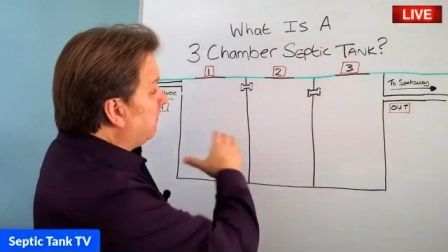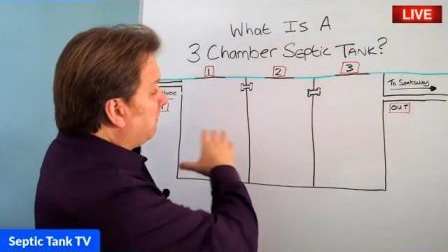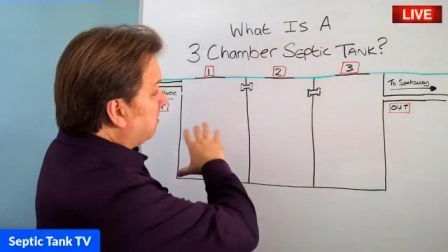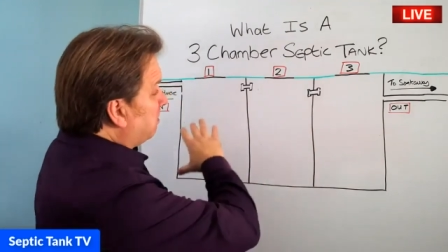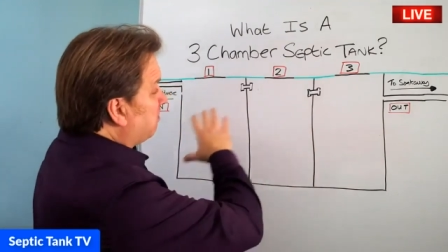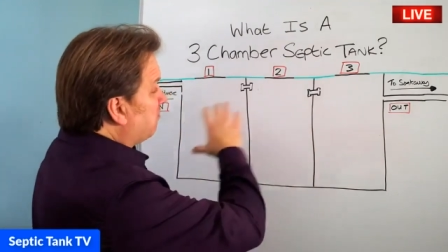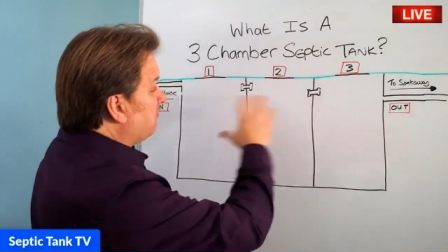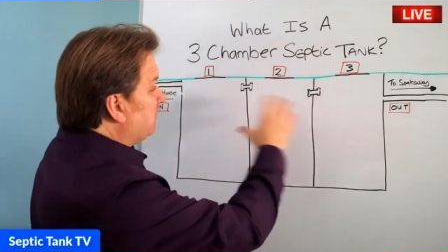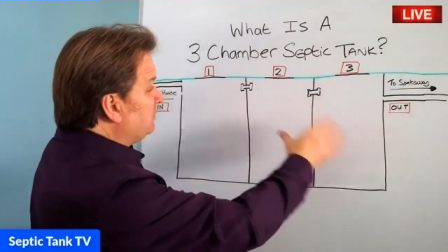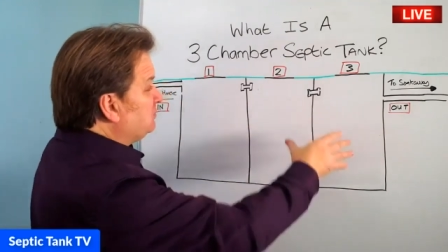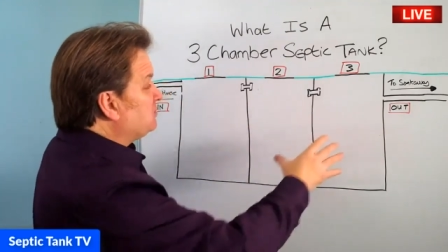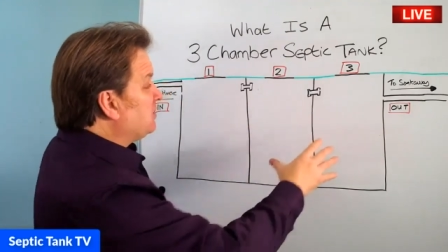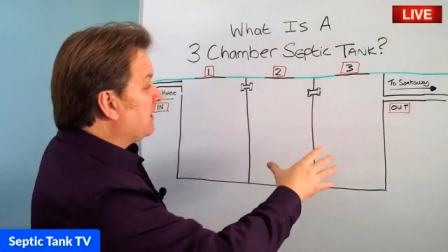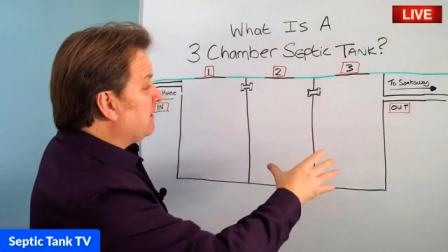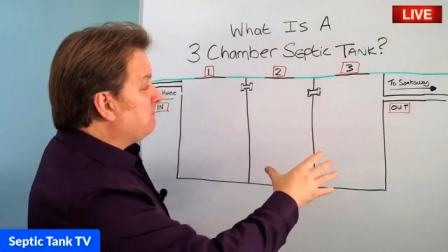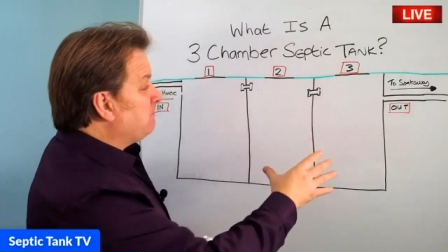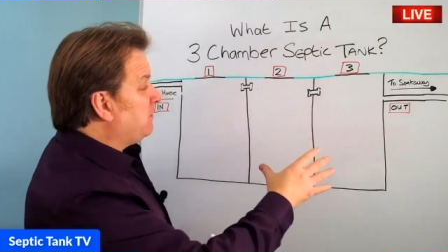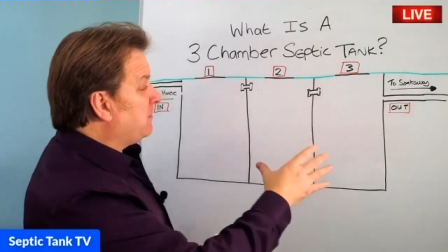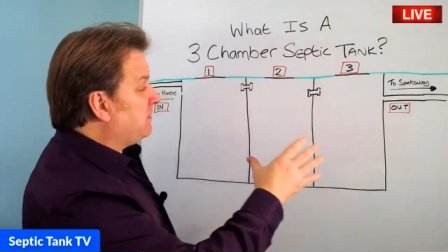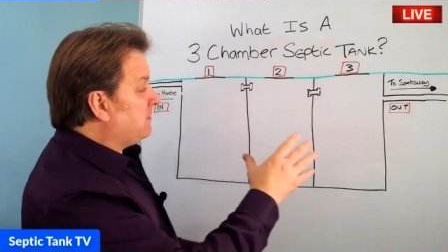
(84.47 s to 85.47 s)
a three
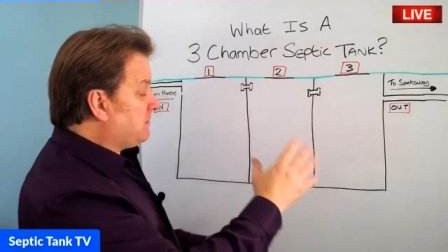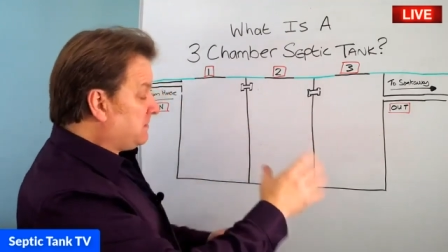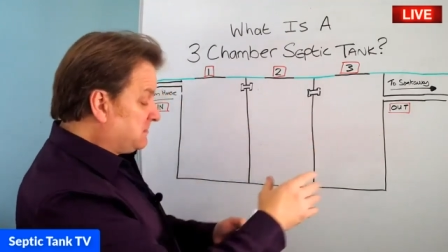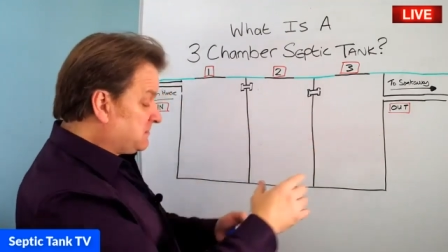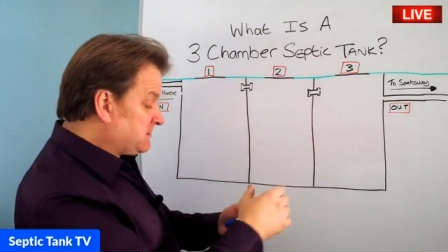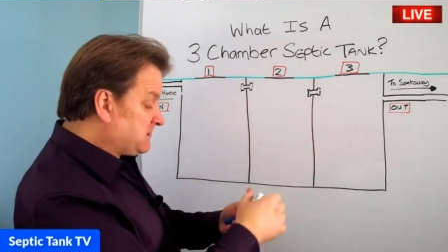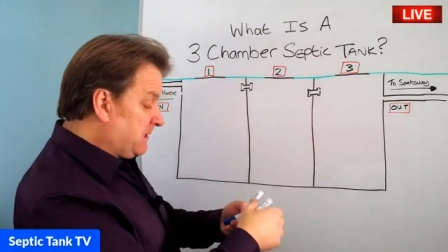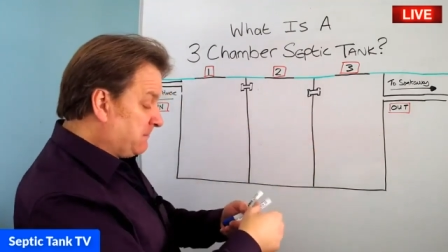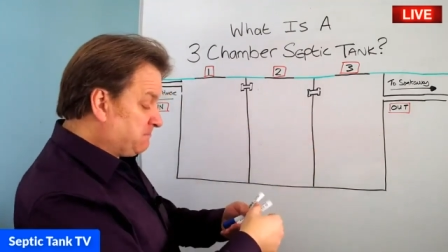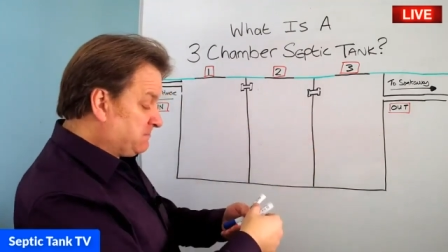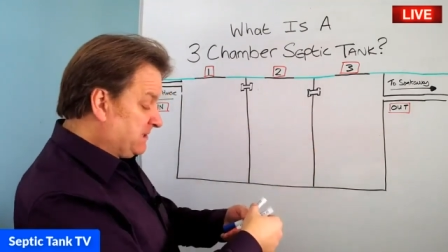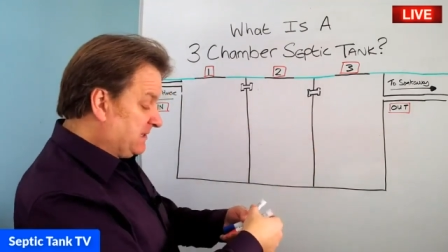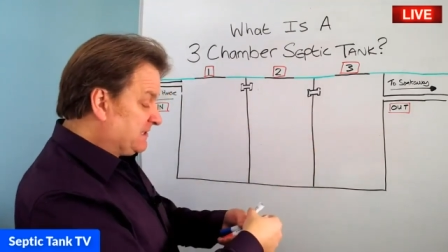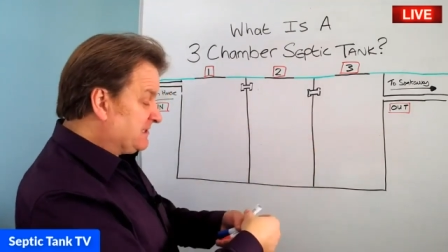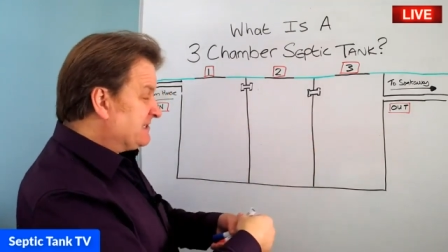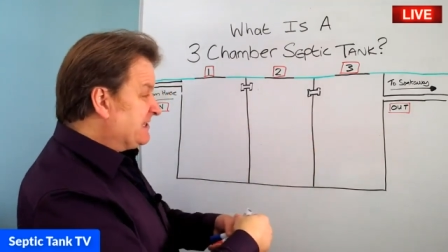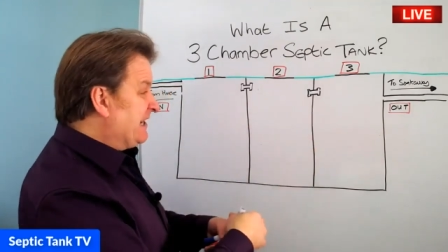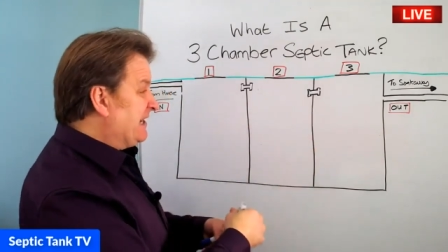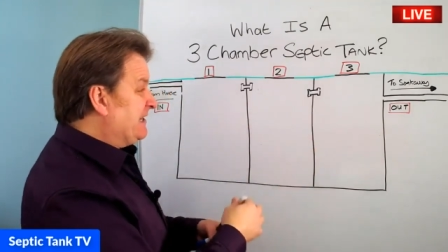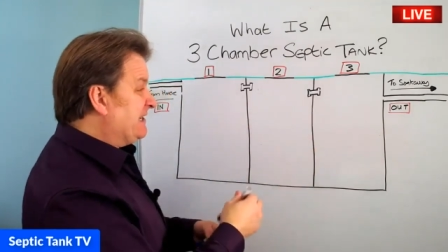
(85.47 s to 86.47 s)
chamber
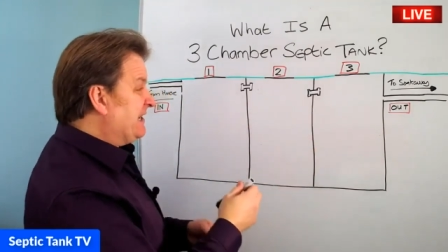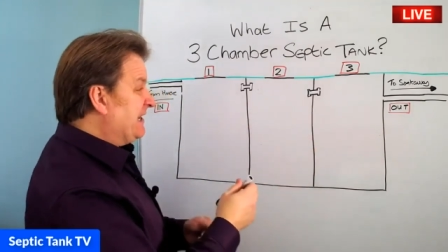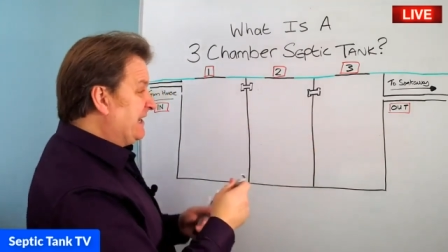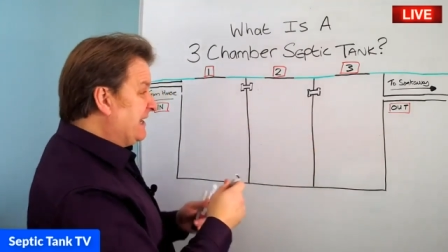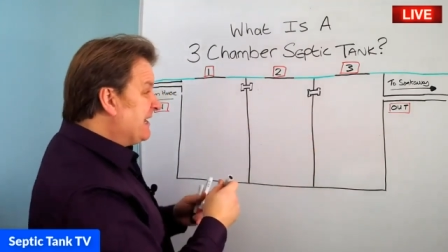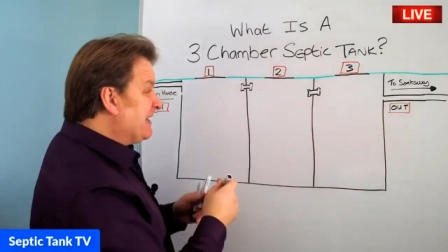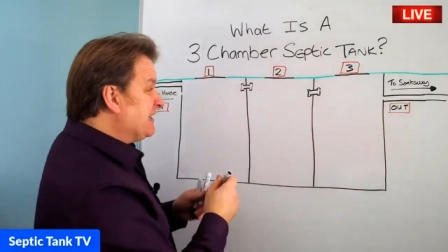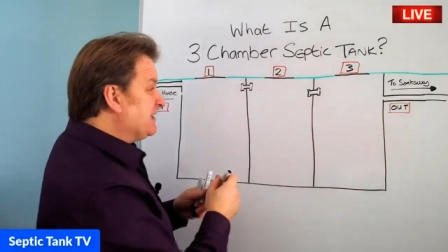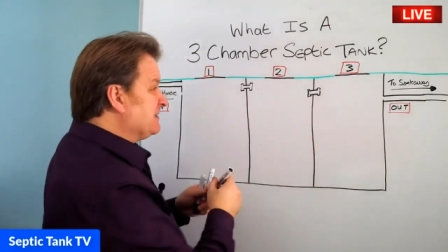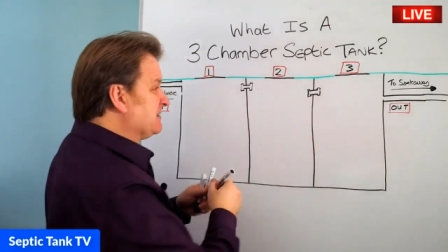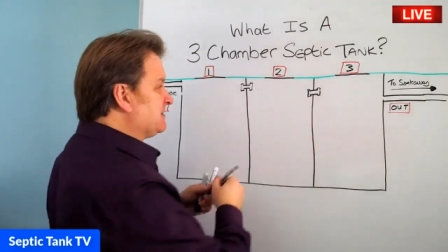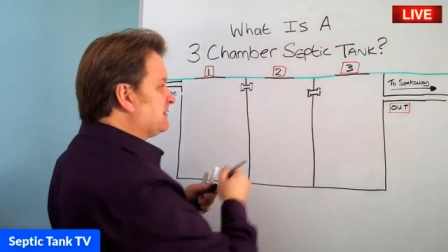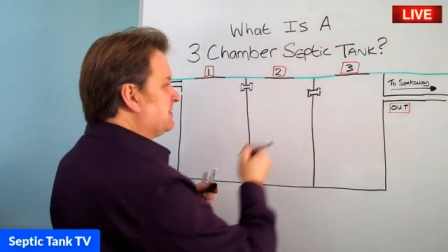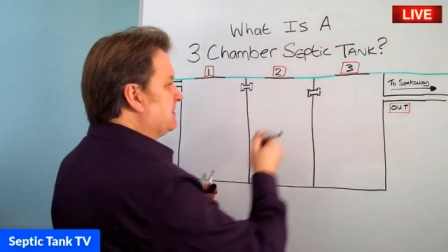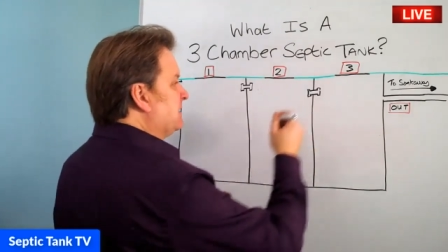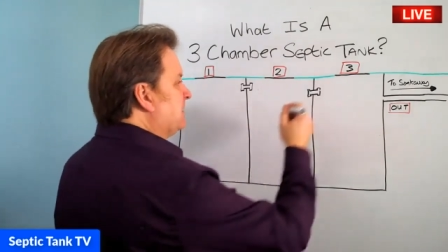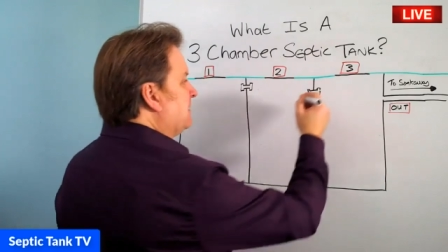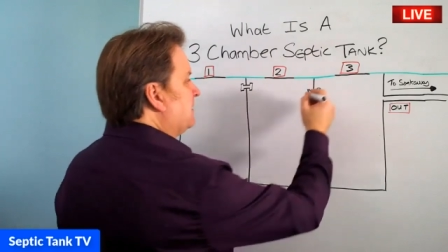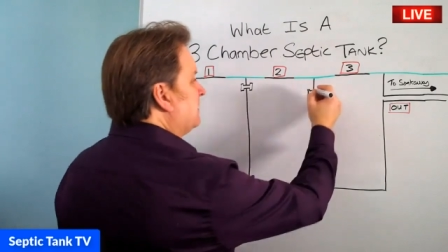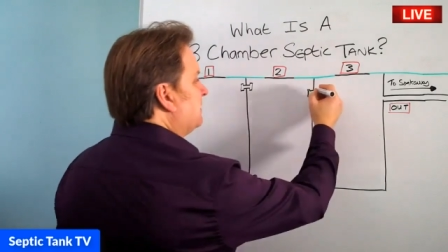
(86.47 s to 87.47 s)
septic tank
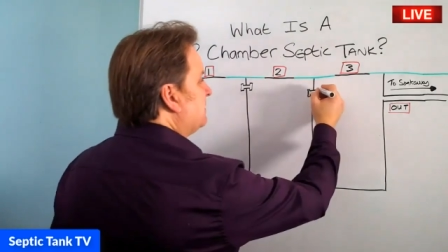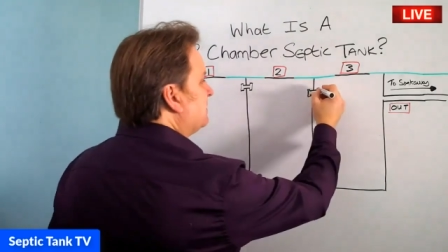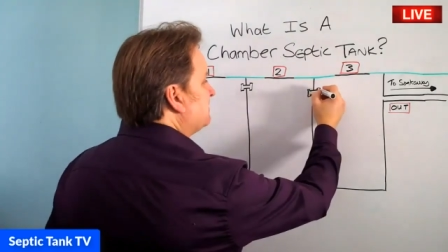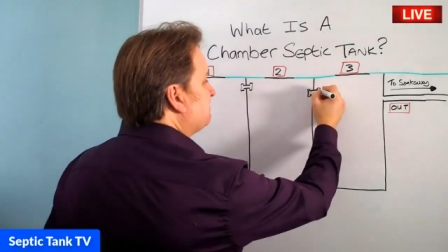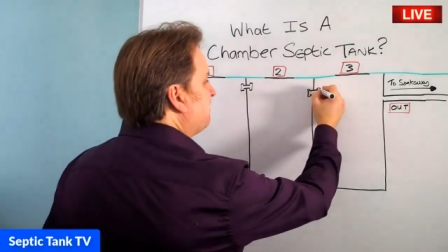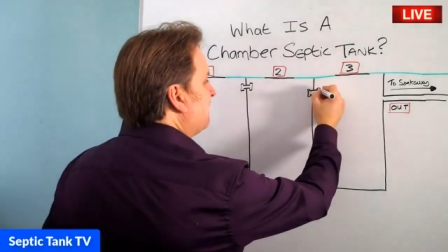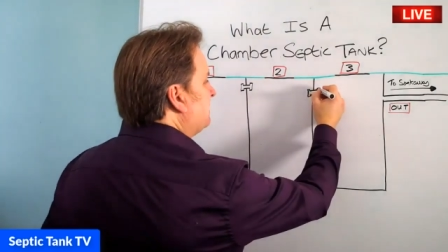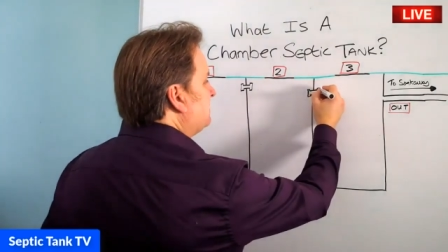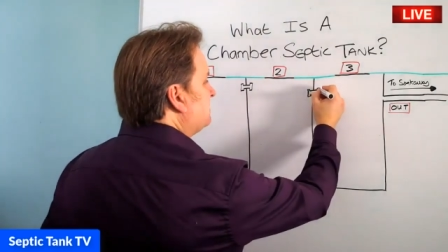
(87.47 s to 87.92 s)
is. It's